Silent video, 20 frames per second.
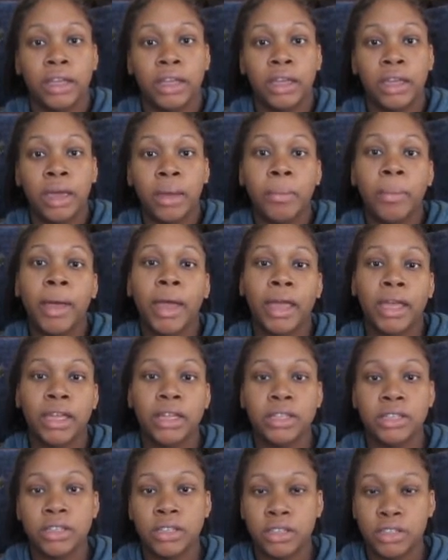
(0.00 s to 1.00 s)
get back
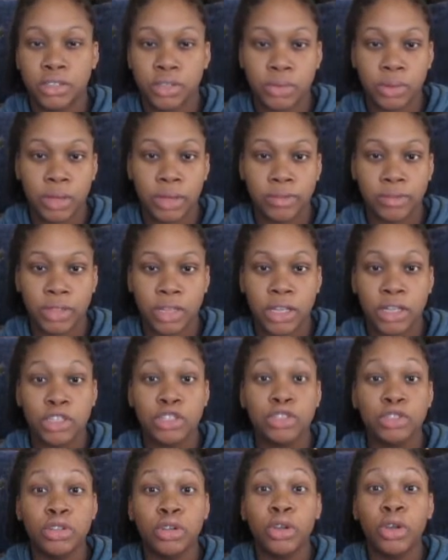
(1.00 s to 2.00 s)
into the swing of things
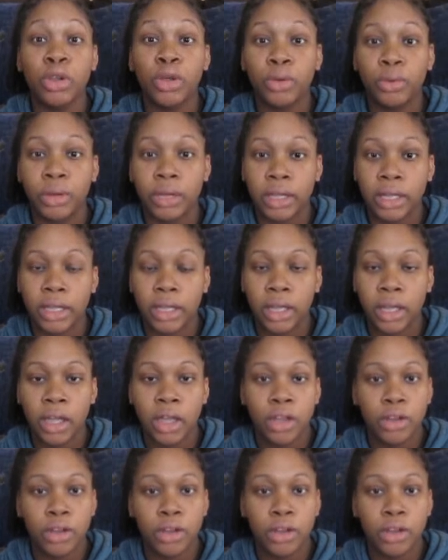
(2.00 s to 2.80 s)
slowly.